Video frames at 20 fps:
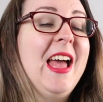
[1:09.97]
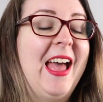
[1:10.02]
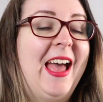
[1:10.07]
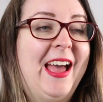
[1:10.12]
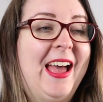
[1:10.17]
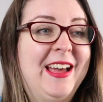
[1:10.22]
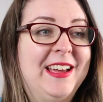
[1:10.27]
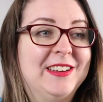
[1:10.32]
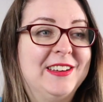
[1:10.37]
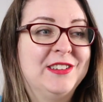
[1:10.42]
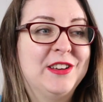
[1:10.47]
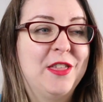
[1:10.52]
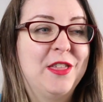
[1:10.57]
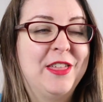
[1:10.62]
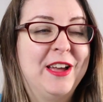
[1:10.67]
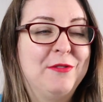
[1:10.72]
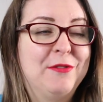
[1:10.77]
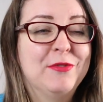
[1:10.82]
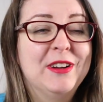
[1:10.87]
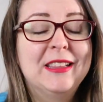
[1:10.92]
And
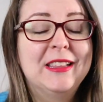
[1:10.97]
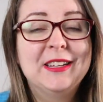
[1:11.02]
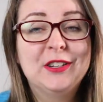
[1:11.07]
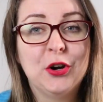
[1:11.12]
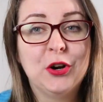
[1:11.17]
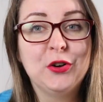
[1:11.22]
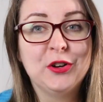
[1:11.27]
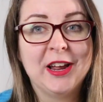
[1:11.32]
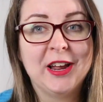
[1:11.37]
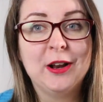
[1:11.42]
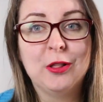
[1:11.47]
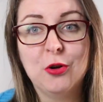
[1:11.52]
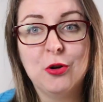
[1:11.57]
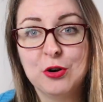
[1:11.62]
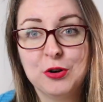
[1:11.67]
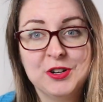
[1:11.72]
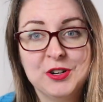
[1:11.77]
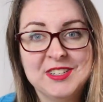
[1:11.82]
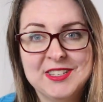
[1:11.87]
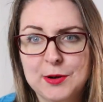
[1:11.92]
they really don't get
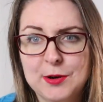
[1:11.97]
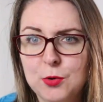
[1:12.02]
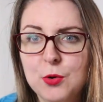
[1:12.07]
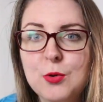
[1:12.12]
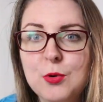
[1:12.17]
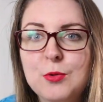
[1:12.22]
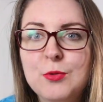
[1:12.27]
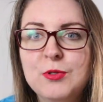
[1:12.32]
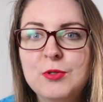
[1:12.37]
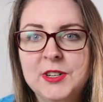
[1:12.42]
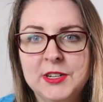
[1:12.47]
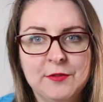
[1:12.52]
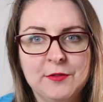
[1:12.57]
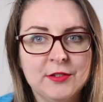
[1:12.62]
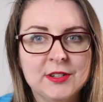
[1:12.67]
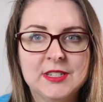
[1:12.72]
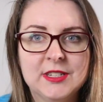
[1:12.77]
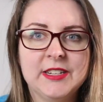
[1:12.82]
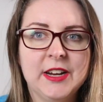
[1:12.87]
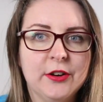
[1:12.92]
along because they're all the
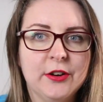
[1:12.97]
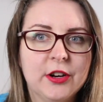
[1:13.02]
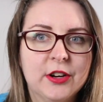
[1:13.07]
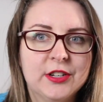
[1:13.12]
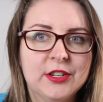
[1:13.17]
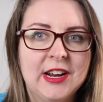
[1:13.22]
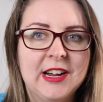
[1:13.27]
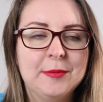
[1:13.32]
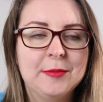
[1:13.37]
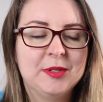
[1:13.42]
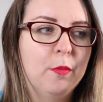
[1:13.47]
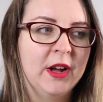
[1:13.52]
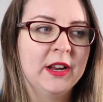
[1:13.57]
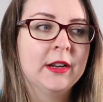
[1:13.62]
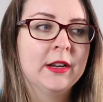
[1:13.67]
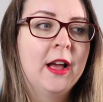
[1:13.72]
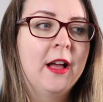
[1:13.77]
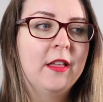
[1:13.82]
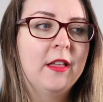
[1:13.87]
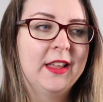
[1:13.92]
different stereotypes, but
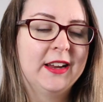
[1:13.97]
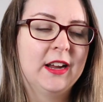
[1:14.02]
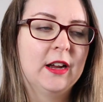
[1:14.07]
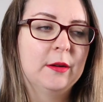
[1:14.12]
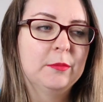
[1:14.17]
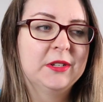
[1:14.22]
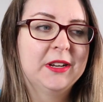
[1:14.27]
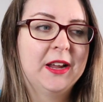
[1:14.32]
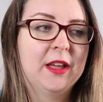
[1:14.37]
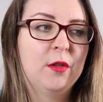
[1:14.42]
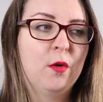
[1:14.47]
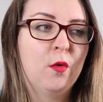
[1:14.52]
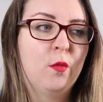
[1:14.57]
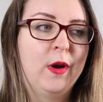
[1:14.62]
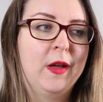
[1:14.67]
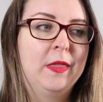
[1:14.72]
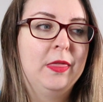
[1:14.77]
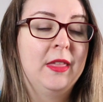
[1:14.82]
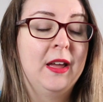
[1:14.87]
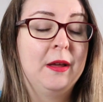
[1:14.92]
they come together
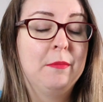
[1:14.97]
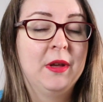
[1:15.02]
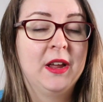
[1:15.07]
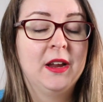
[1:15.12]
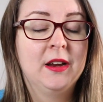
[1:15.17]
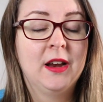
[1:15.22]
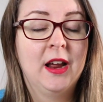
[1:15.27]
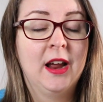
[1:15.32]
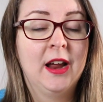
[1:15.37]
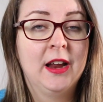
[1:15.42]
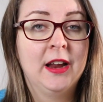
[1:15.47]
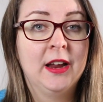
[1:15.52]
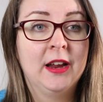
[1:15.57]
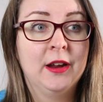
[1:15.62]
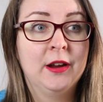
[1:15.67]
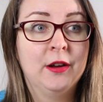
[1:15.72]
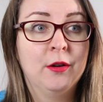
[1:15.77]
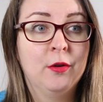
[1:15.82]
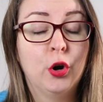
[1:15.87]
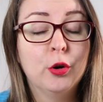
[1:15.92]
when they meet
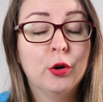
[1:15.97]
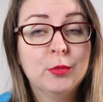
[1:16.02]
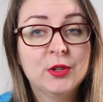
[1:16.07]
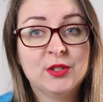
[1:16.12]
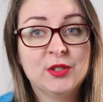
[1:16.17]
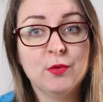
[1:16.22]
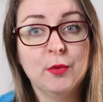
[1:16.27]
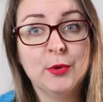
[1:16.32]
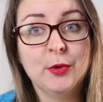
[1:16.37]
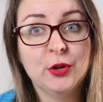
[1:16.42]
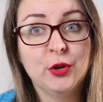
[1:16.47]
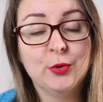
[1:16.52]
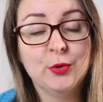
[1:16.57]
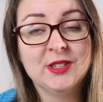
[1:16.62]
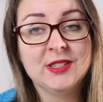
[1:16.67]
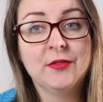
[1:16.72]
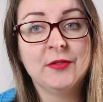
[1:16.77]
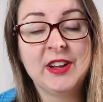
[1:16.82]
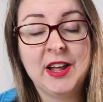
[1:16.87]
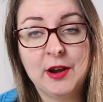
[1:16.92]
a homeless woman who
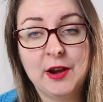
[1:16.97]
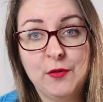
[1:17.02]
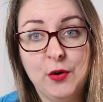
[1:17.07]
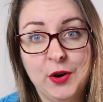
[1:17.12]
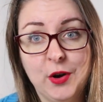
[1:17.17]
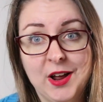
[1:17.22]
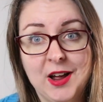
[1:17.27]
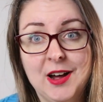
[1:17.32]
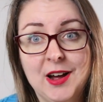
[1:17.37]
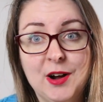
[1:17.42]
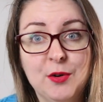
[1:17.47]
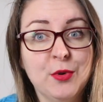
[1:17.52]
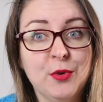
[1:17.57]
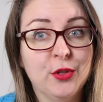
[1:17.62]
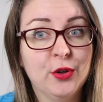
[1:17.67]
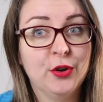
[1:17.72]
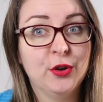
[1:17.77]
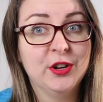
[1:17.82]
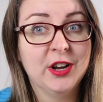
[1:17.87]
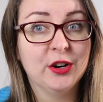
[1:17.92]
is living out of her car with
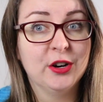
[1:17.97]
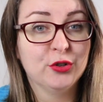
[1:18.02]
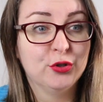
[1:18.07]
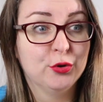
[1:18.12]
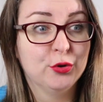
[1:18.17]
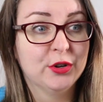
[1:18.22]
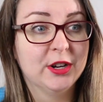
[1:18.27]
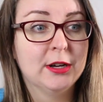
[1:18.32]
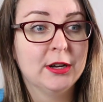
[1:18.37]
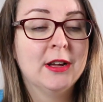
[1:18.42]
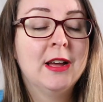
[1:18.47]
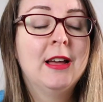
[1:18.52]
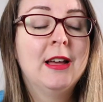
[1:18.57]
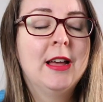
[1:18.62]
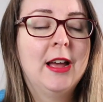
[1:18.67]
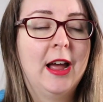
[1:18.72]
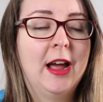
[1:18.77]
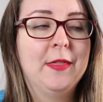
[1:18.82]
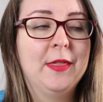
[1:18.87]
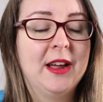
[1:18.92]
her young daughter,
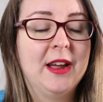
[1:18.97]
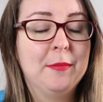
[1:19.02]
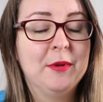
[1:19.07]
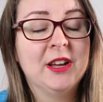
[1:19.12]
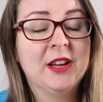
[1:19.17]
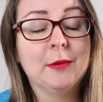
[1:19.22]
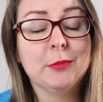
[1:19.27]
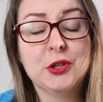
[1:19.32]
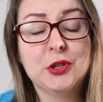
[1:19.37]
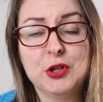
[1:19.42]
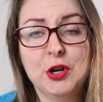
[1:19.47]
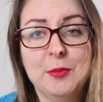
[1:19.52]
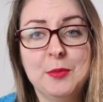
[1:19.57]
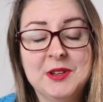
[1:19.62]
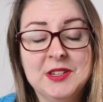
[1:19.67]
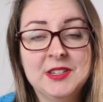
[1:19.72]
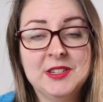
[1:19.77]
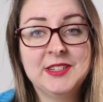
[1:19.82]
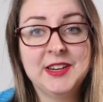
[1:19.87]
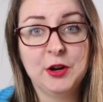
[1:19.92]
and they become
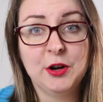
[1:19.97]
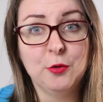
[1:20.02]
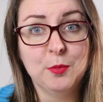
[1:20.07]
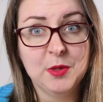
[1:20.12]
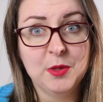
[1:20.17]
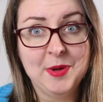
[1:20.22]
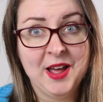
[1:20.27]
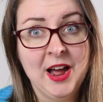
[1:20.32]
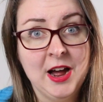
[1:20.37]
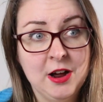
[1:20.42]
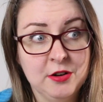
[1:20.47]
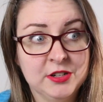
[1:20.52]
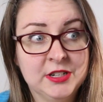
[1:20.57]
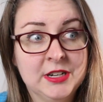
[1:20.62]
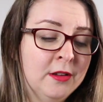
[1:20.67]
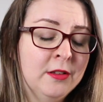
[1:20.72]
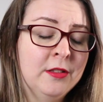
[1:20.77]
determined to help them out.